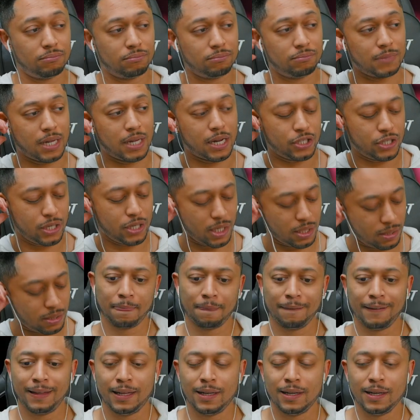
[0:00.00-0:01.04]
Not sure.
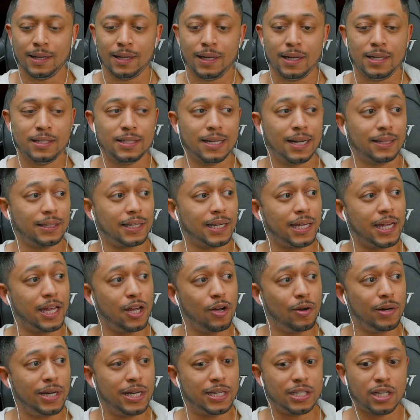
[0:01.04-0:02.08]
He's gonna have to
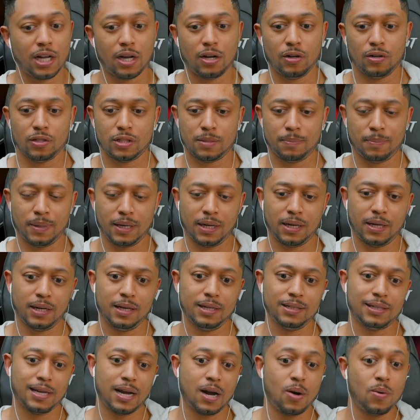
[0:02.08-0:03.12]
kill these hoes, bruh.
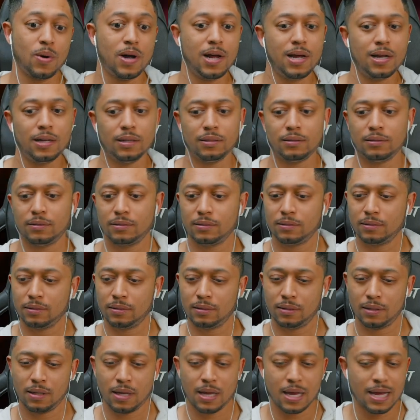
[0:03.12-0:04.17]
He's like, what?
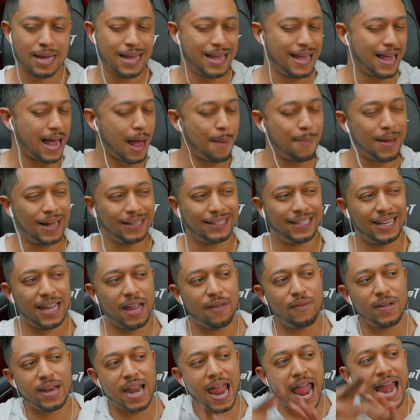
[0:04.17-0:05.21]
I'm about to
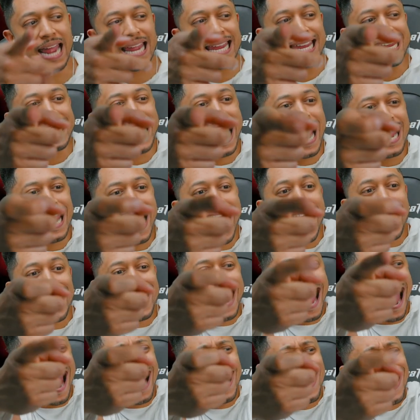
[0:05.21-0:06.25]
give you that. Yeah, yeah,
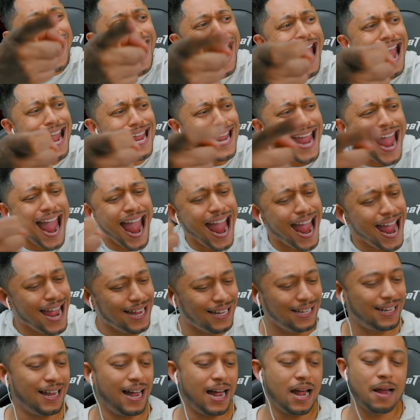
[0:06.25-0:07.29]
yeah, yeah,
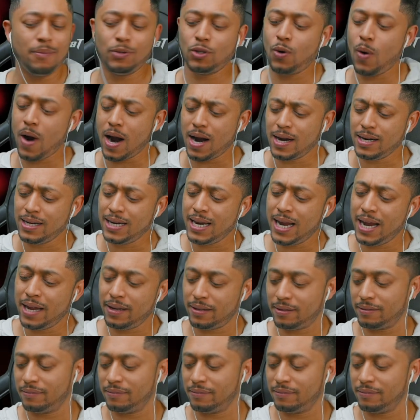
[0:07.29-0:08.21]
yeah. I'm squirting it.